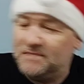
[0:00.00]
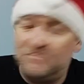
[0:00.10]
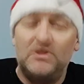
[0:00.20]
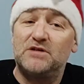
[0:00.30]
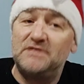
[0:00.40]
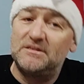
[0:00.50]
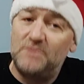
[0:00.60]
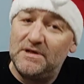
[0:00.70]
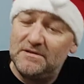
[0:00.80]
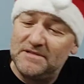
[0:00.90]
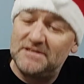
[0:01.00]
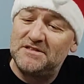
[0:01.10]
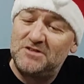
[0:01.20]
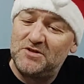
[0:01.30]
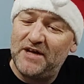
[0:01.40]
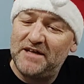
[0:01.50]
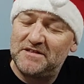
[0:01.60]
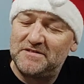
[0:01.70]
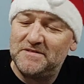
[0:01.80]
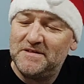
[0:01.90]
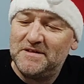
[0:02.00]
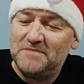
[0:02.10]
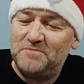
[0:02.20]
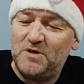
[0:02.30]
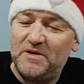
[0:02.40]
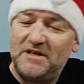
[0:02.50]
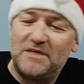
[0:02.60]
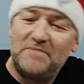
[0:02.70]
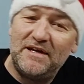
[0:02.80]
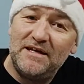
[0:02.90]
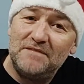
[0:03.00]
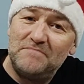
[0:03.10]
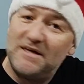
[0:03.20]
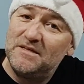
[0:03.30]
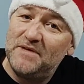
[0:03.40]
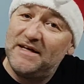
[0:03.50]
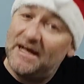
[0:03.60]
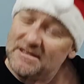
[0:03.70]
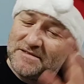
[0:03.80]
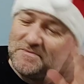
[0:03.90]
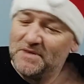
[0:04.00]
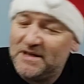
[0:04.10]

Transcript: Not this one, this is Drake's Brewing Company, by the way, guys.